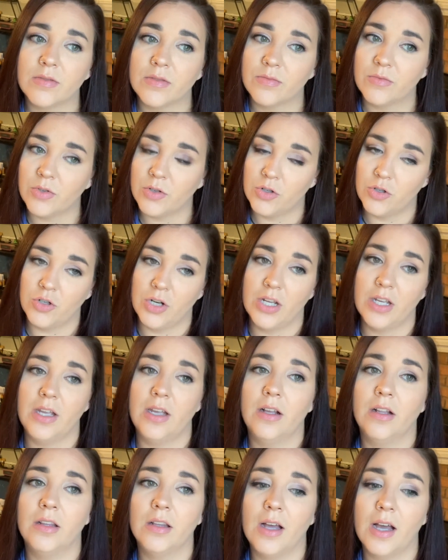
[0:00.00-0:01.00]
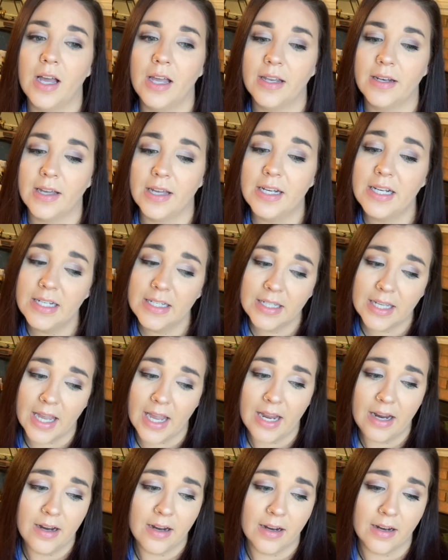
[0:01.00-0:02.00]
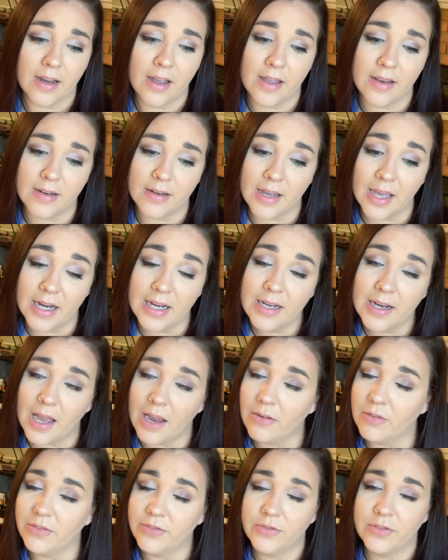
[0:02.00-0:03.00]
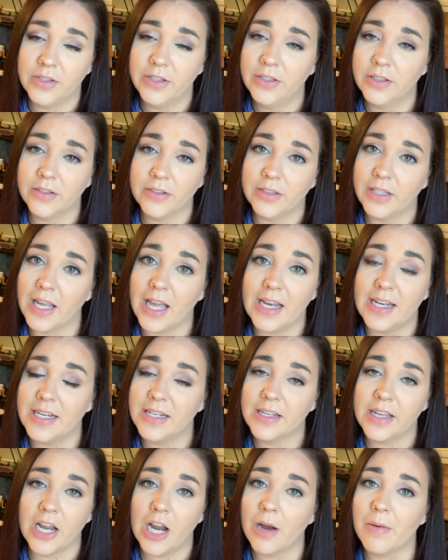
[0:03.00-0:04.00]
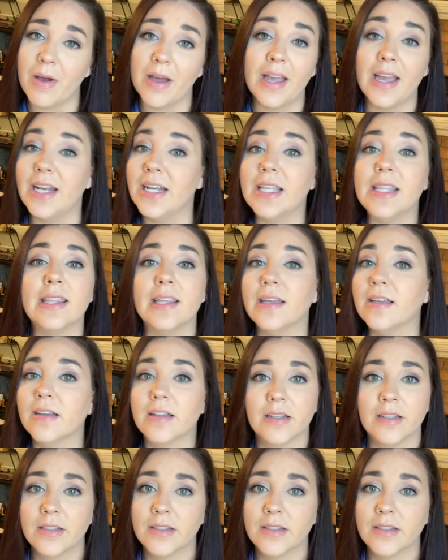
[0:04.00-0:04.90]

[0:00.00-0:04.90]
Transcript: we were drinking a lot and I didn't care and I didn't I literally I didn't care about anything.